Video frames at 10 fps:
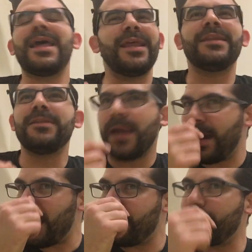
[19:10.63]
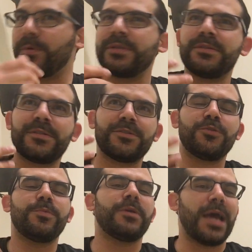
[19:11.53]
And not everyone's
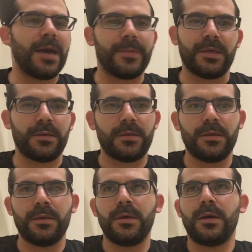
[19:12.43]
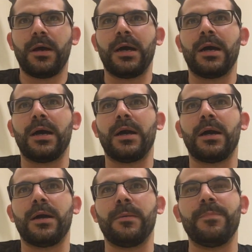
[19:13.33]
super happy.
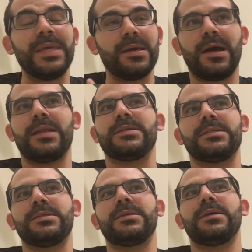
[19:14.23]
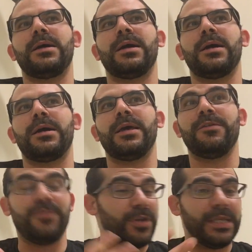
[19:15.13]
Be honest.
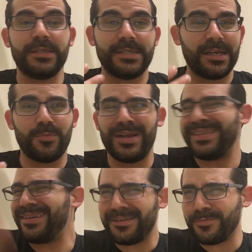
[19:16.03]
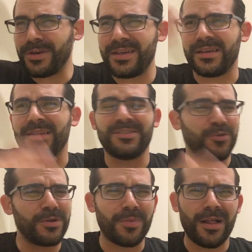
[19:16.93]
If you need to take a break, take a break. And
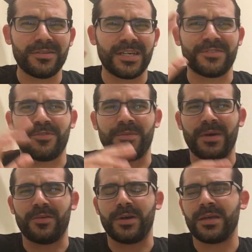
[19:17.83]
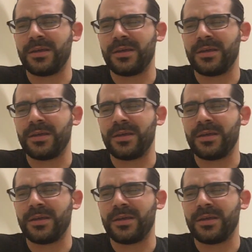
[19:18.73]
don't apologize for it, by the way.